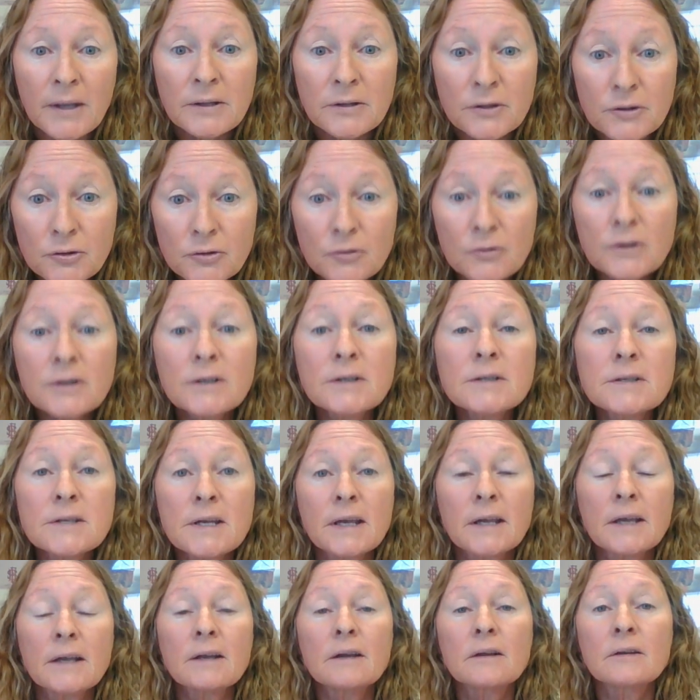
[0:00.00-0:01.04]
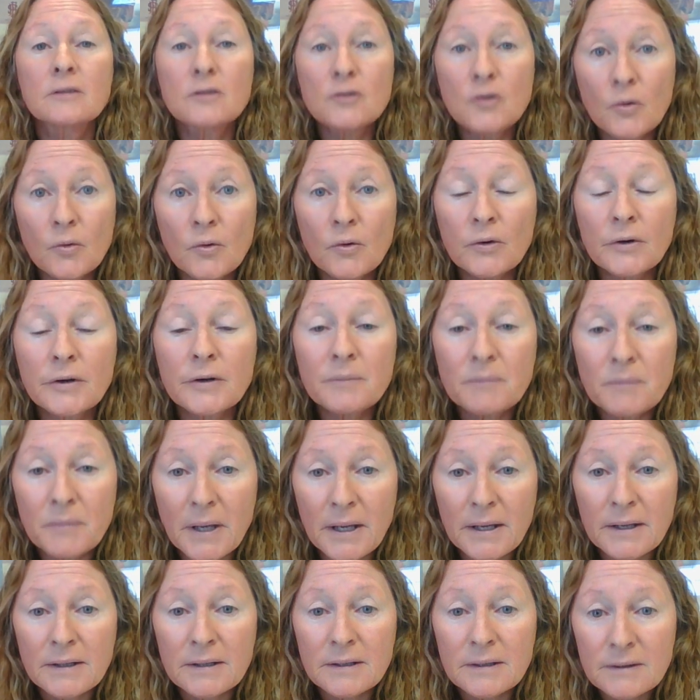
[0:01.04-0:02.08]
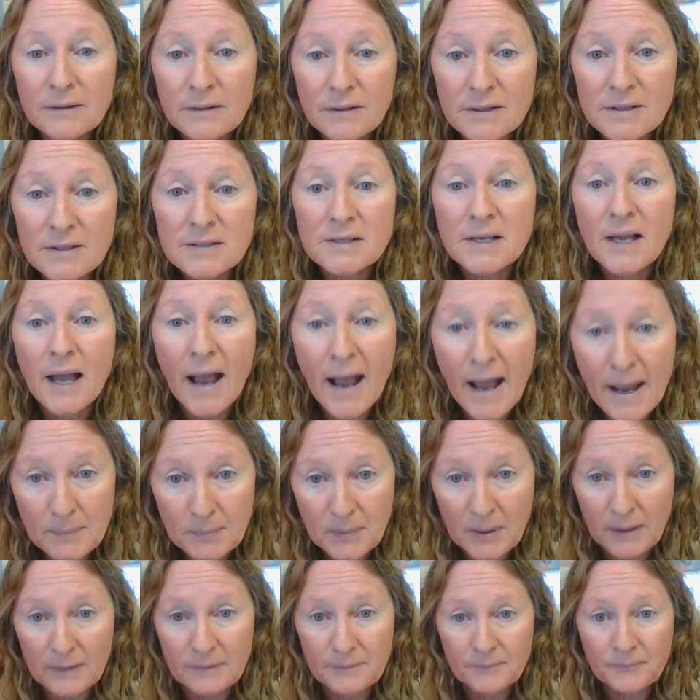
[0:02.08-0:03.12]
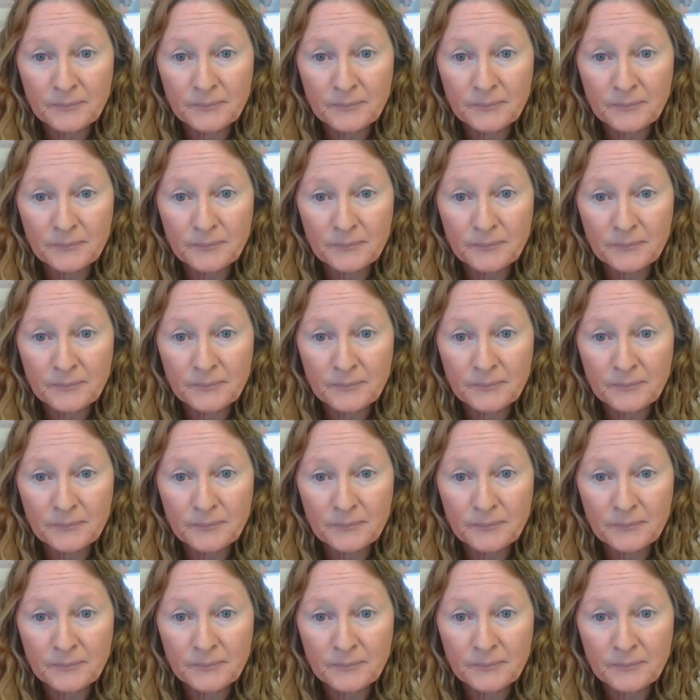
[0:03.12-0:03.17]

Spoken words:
you can take toward making this happen.